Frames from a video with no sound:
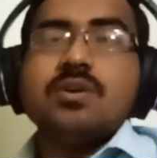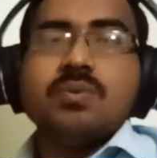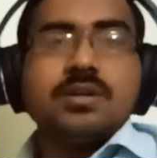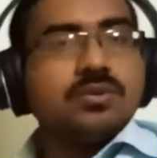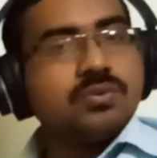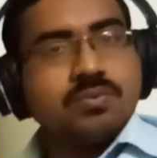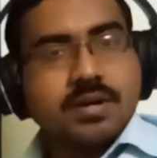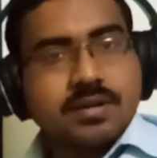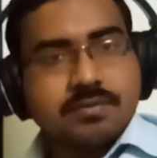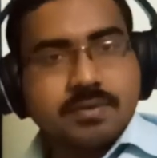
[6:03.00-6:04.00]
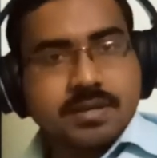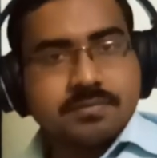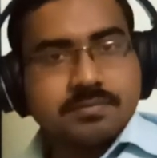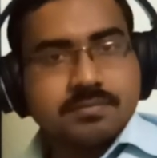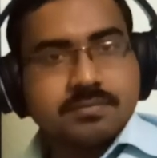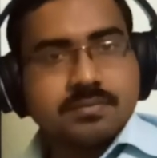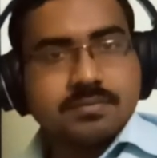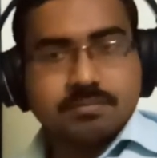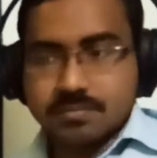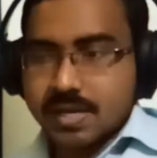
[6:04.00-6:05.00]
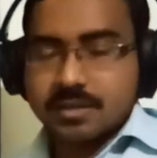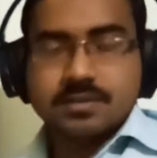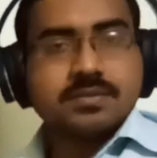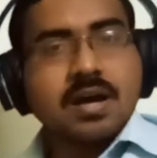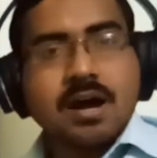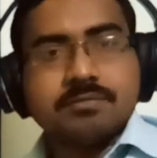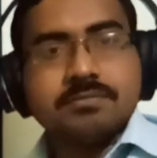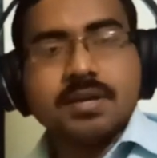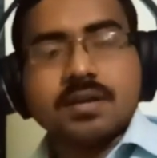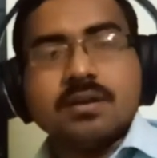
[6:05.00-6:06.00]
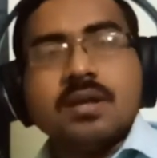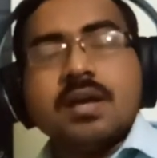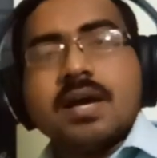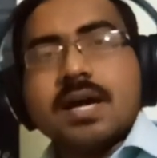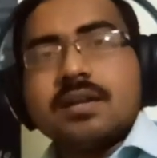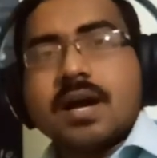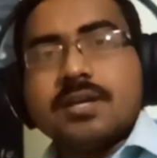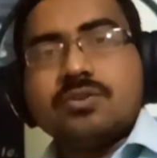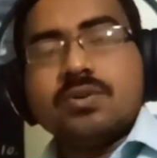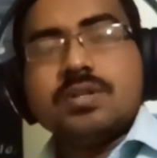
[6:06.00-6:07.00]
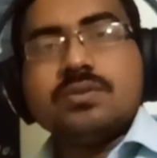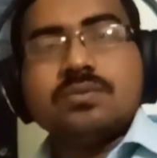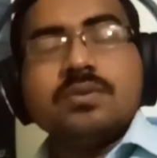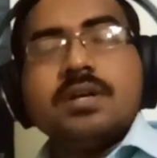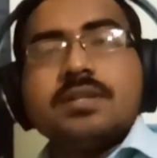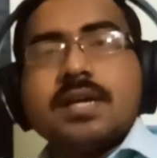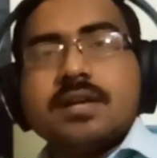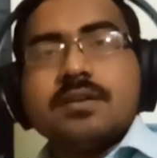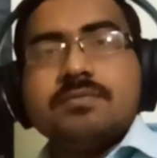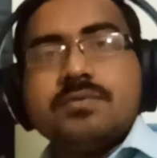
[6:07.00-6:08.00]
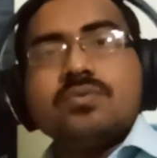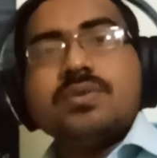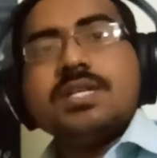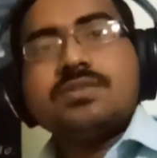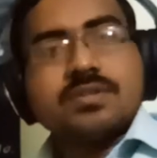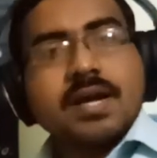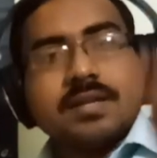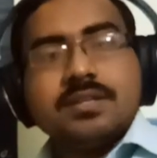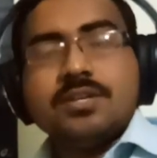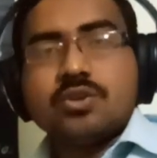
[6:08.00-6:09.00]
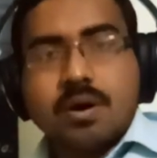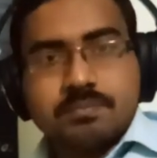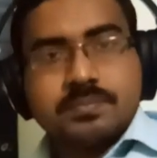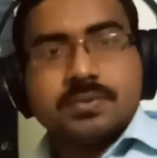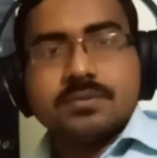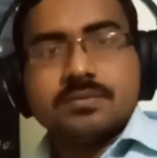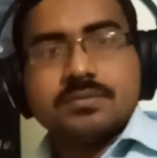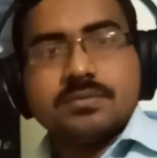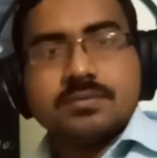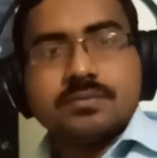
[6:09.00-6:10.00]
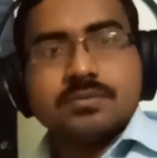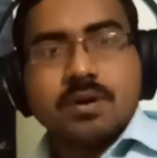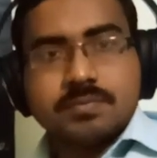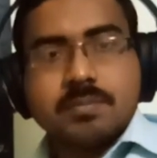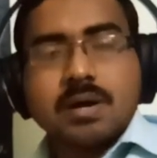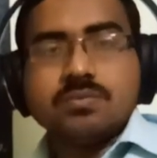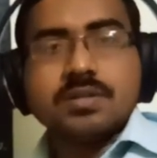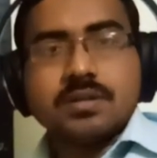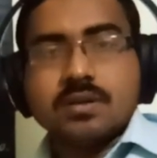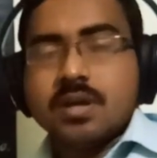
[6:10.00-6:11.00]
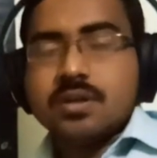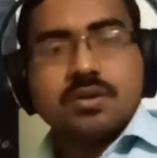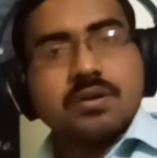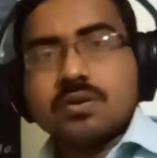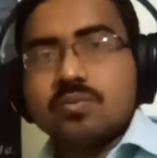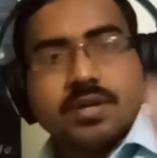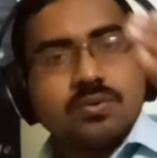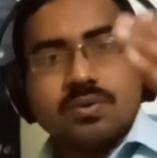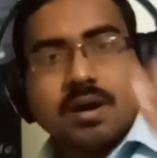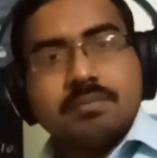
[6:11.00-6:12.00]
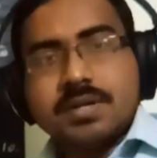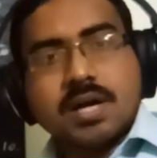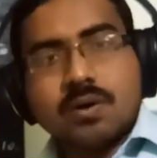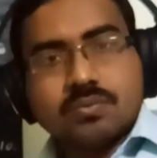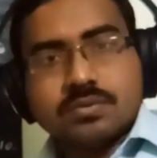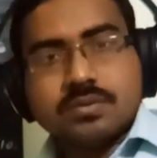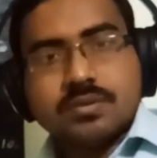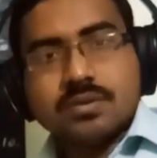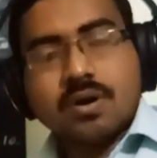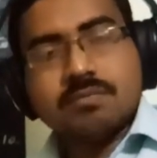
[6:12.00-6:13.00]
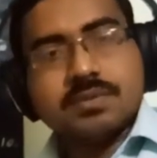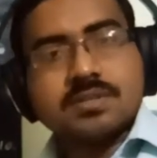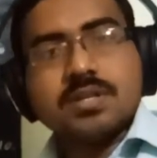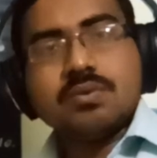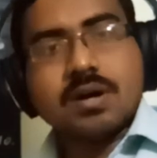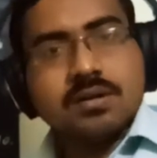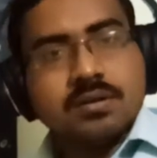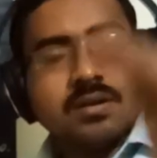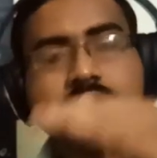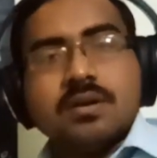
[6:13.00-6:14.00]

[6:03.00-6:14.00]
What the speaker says: equal to 205. That is the halfway. And I told you that if you reached at the top of a mountain, you are not going to come down. Obviously, you are